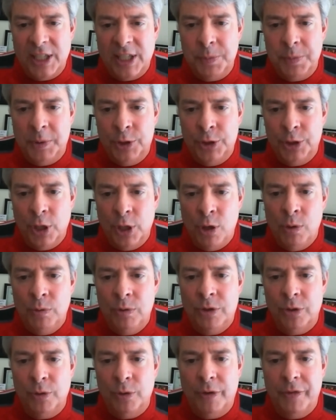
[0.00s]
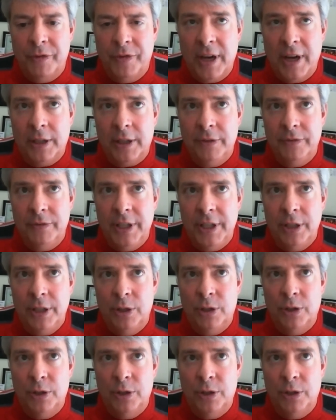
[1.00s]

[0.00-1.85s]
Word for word: has been shown to effectively